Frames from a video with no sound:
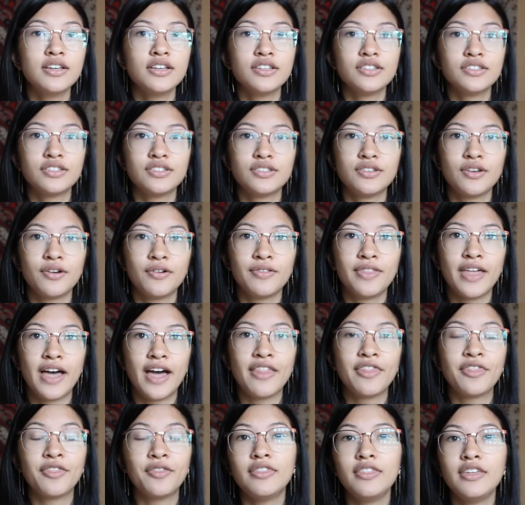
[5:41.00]
so
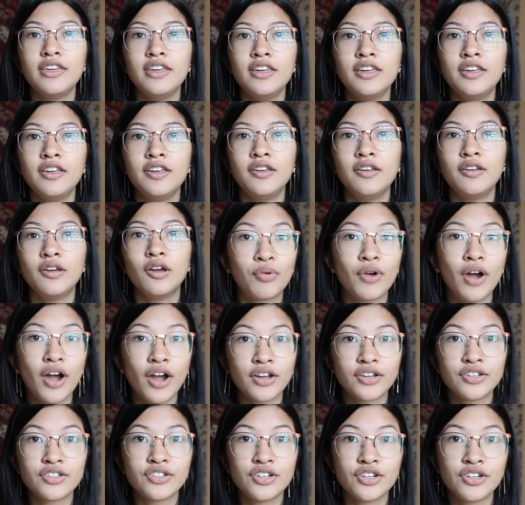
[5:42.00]
that the
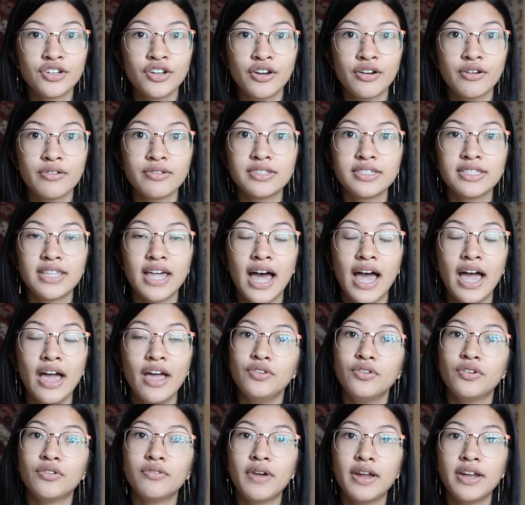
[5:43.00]
proctor knows that
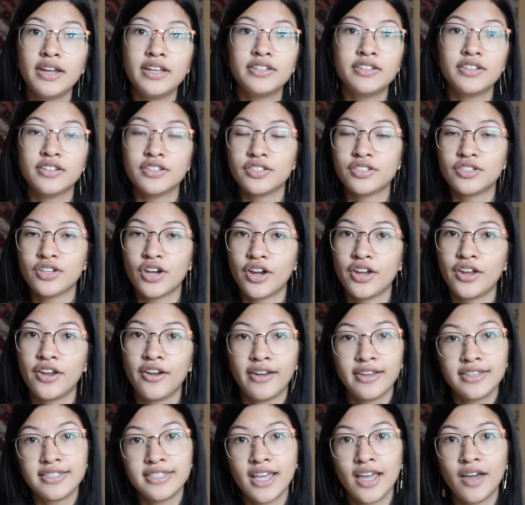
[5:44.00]
you're ready to start your
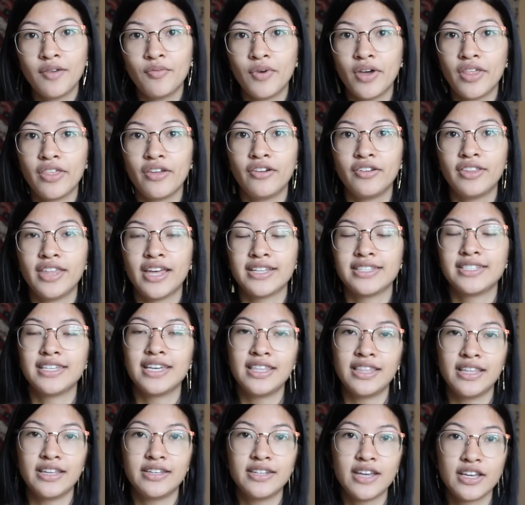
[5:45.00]
exam, whether that's
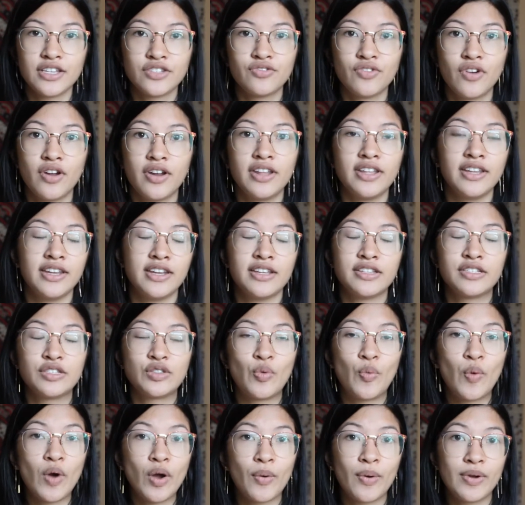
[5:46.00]
in the test run and it's
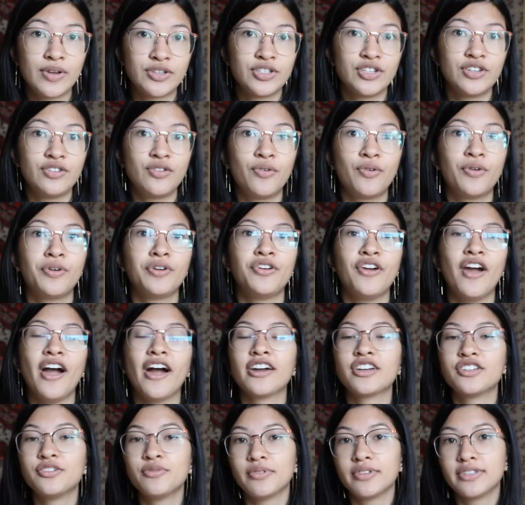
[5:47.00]
the one question or your
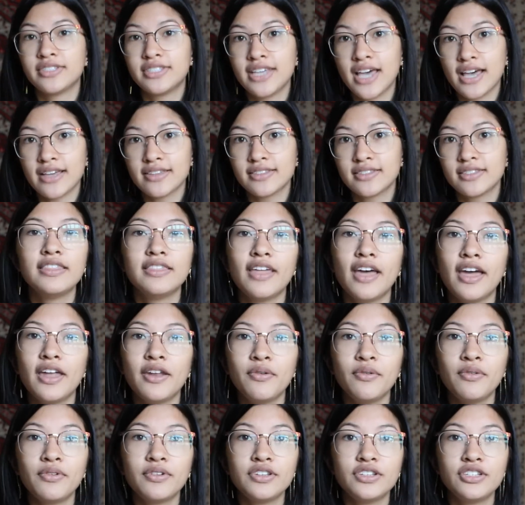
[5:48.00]
actual test.
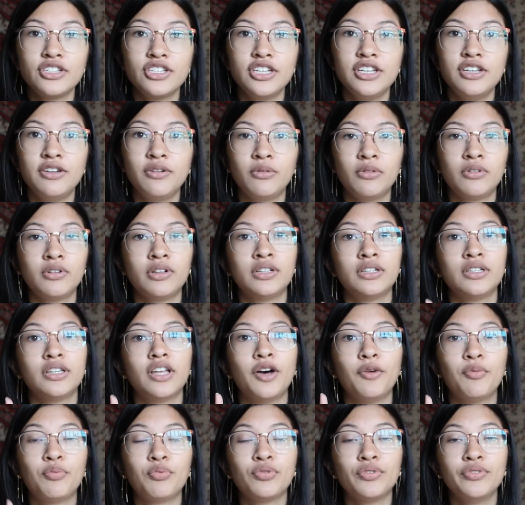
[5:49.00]
Then she will
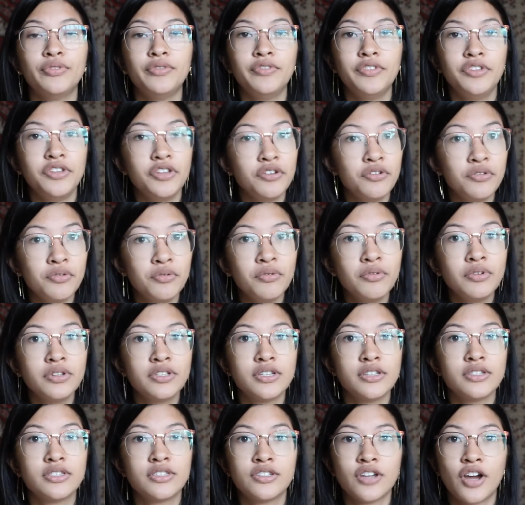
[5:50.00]
approve you
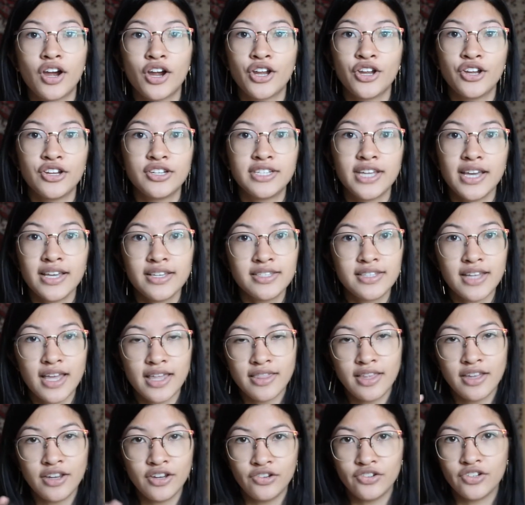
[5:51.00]
to start your test,
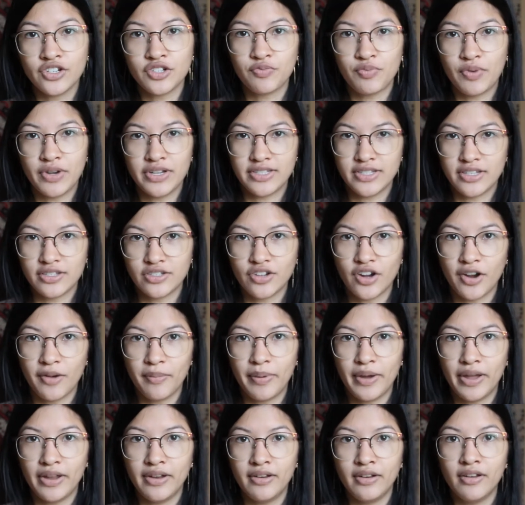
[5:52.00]
and then you just press the start
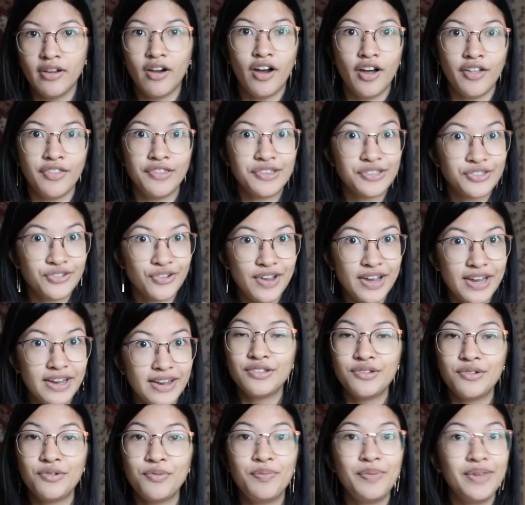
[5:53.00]
button on the screen
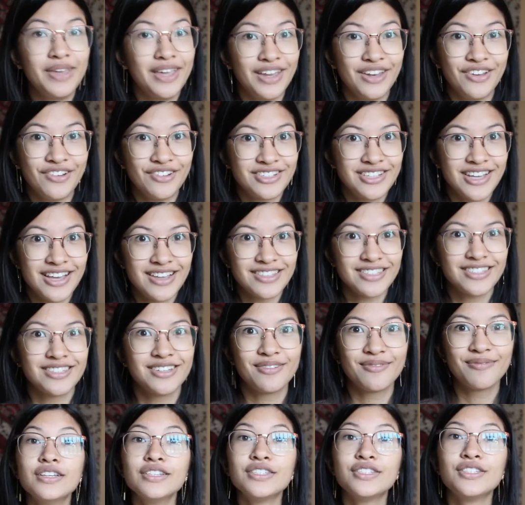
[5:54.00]
to begin your test.
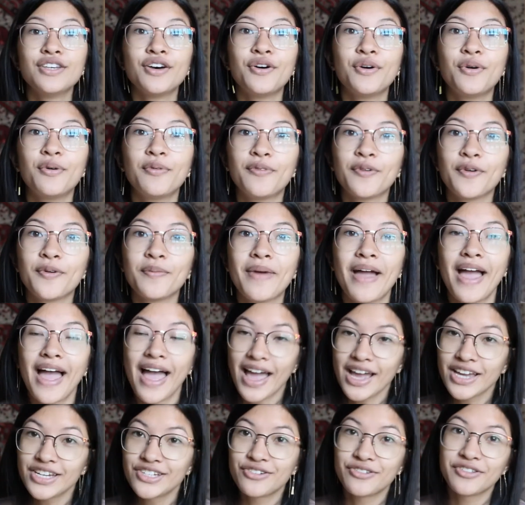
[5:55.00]
So for my
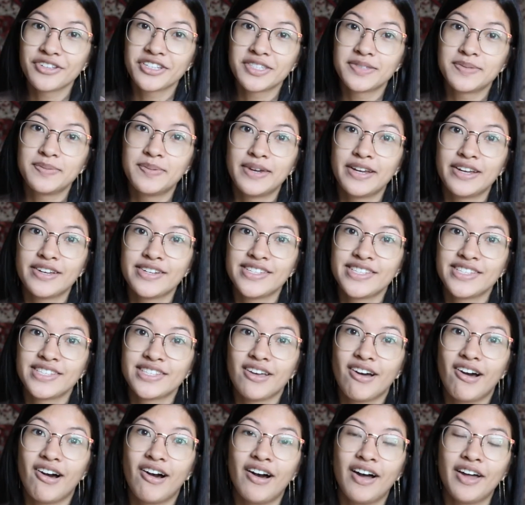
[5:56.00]
actual experience
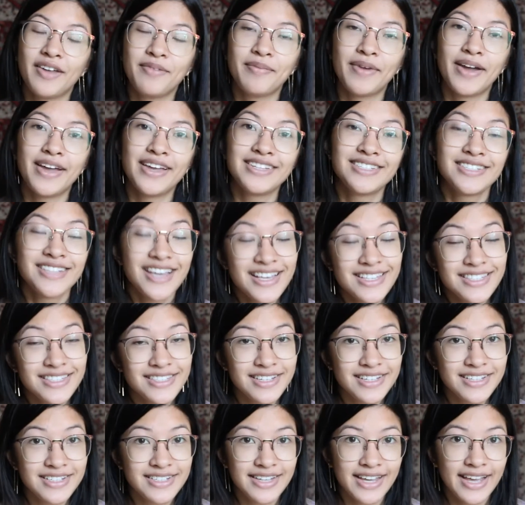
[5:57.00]
on my
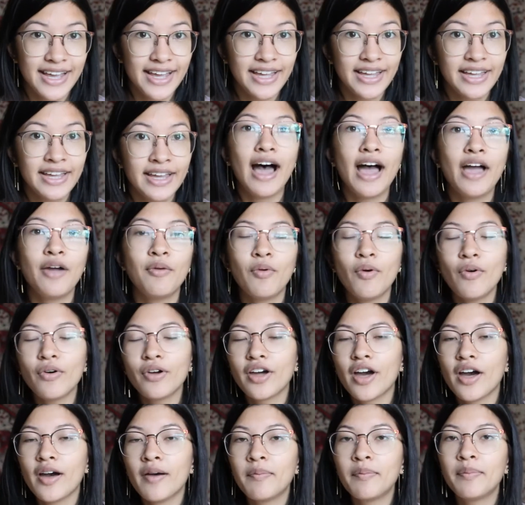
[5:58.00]
testing day, I woke
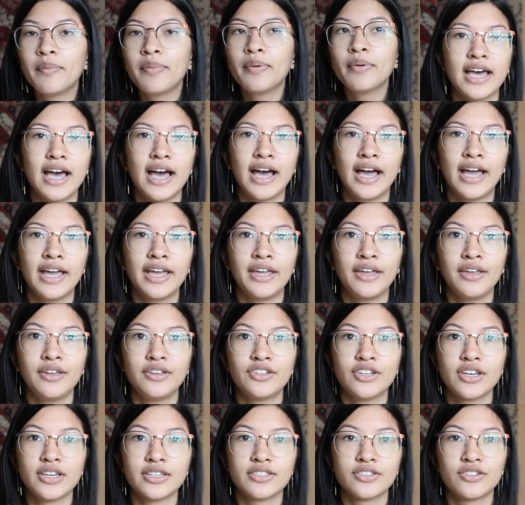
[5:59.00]
up, I
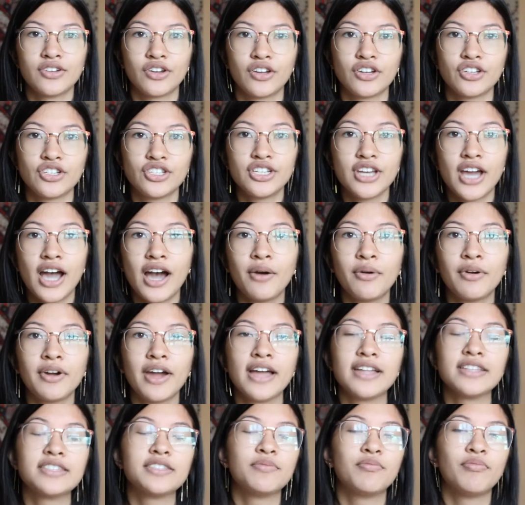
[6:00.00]
just took a shower,
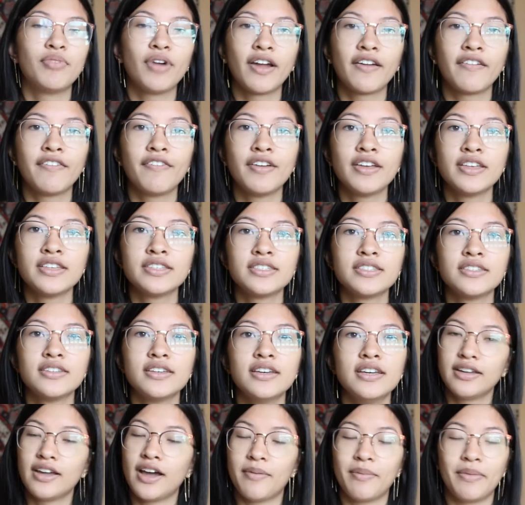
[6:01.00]
had some breakfast,
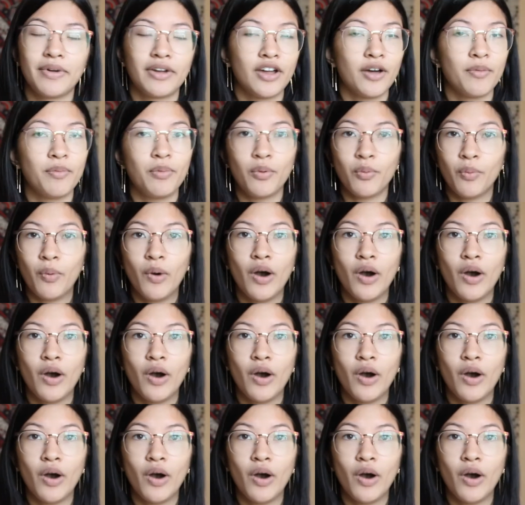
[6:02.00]
got my cup of